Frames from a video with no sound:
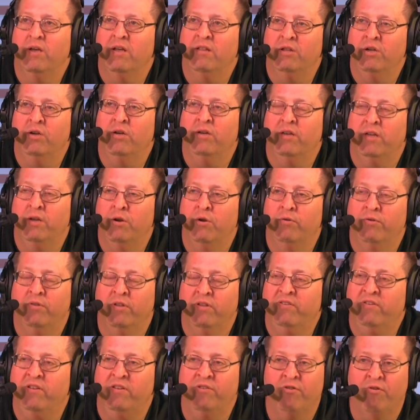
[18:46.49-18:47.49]
I
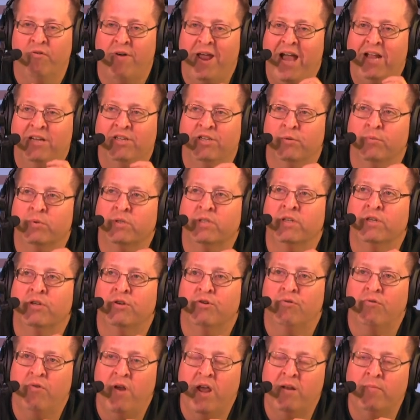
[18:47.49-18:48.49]
learned, this interaction was
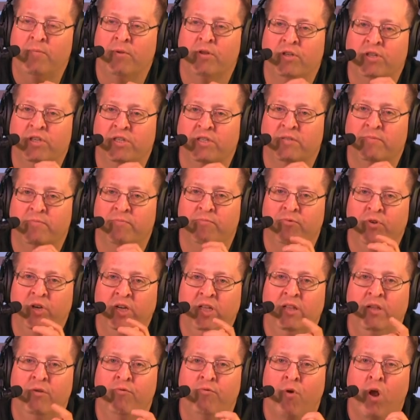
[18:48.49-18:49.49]
incredible. It just
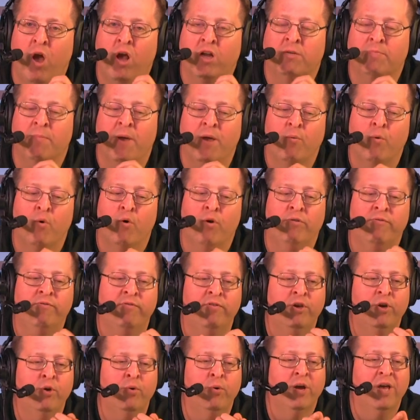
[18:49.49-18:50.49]
really rocked my
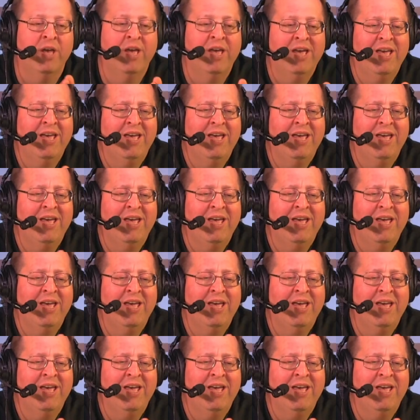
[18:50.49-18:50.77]
worldview.